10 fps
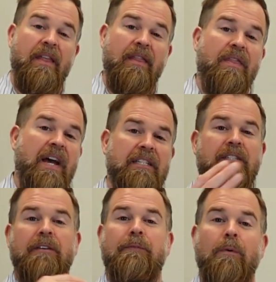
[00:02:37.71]

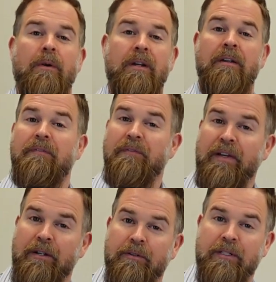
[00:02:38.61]
That's the Fortin
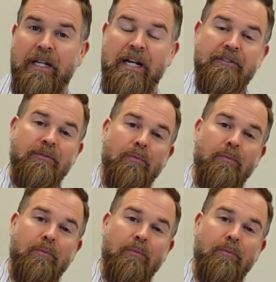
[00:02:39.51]
Finger Test.